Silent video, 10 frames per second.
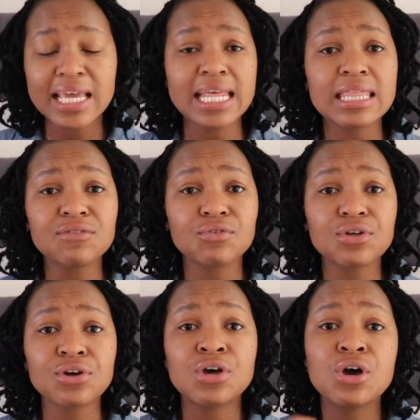And I think for
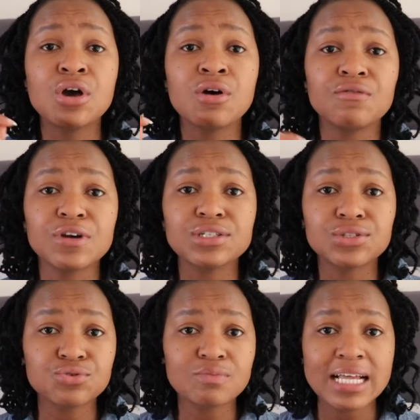the first
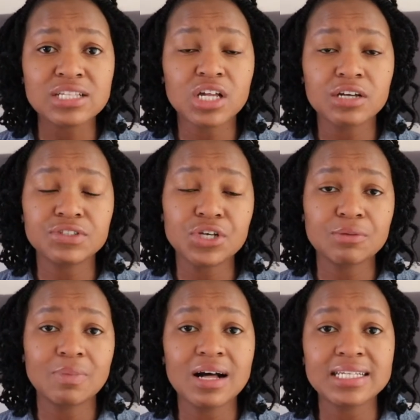2 months after
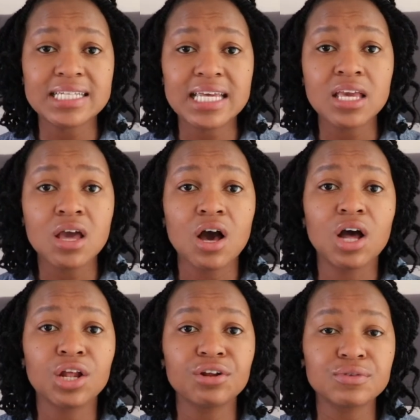her passing,
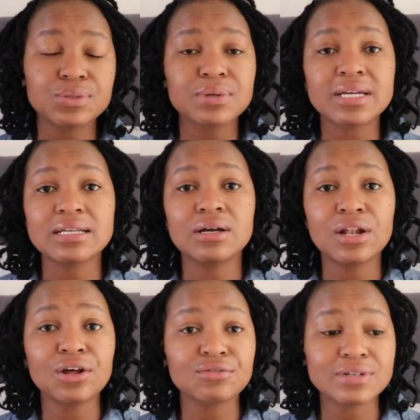a lot of us
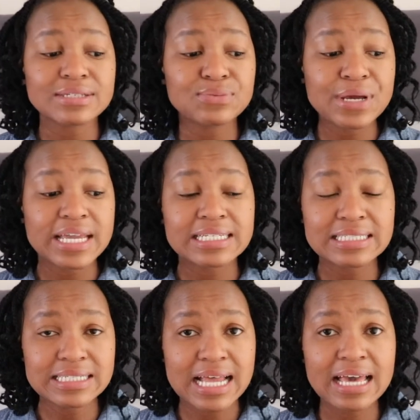were in
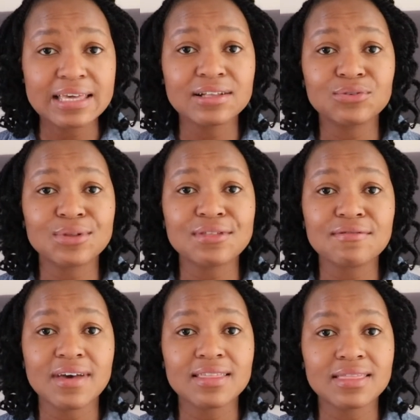denial with the
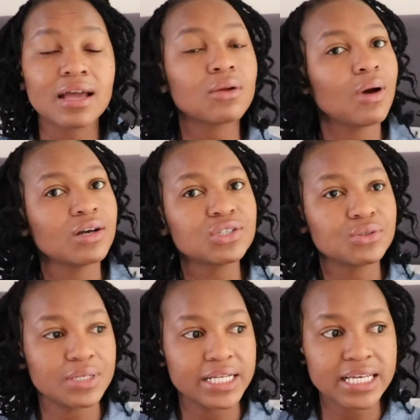fact that while she
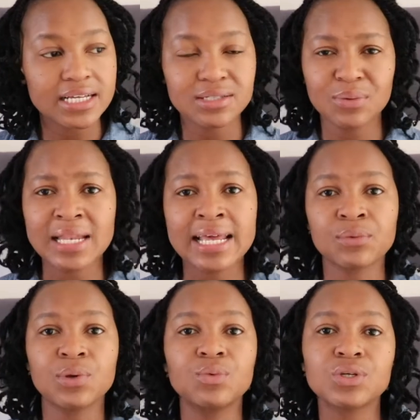really is away,
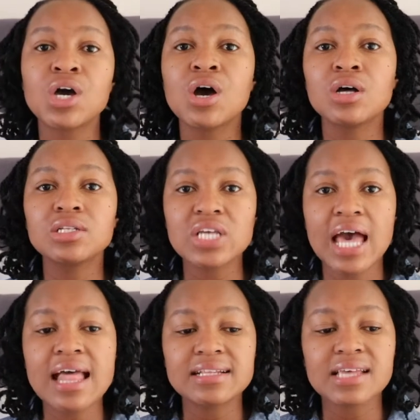like we would
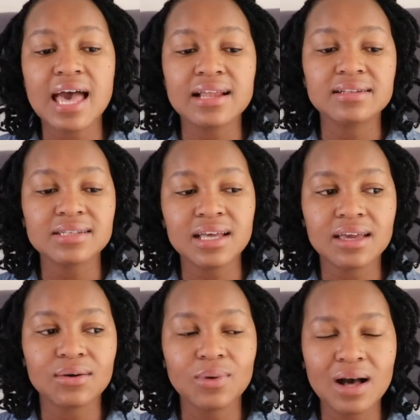chat and
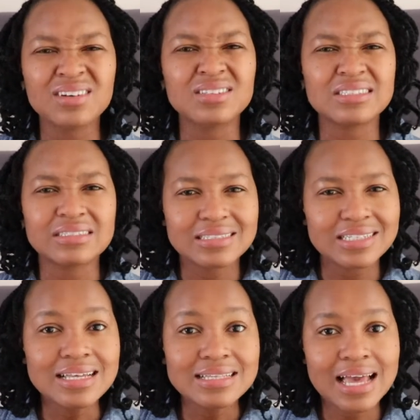say, wow,
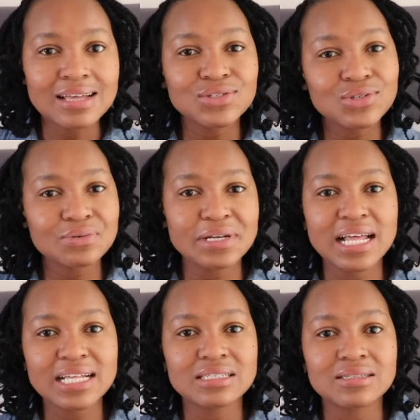geez, guys, do you
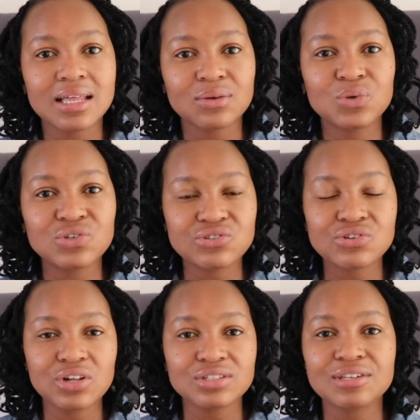realize that we
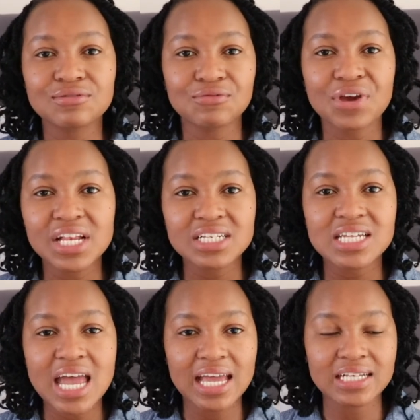just lost a
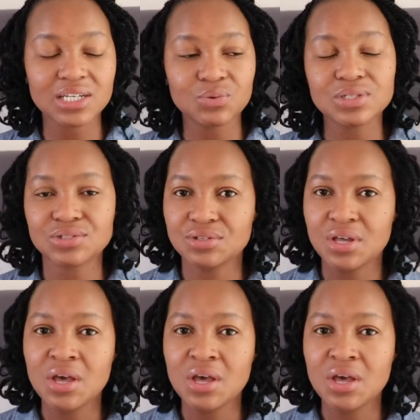friend and it was